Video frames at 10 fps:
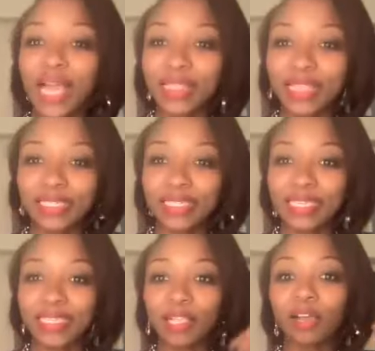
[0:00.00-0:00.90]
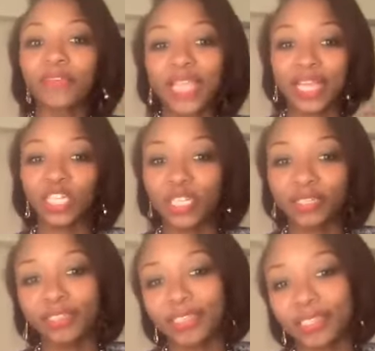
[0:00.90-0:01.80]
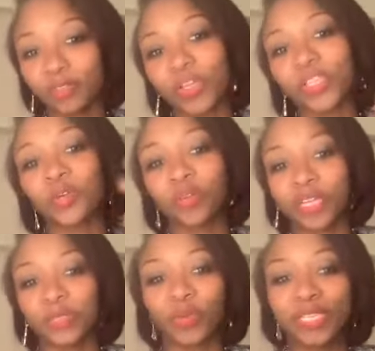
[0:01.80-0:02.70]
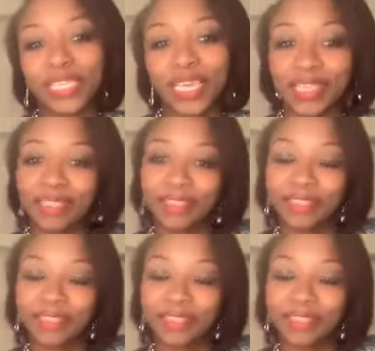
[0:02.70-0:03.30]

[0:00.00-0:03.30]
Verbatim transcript: kindness is love in action, is when you're expressing it.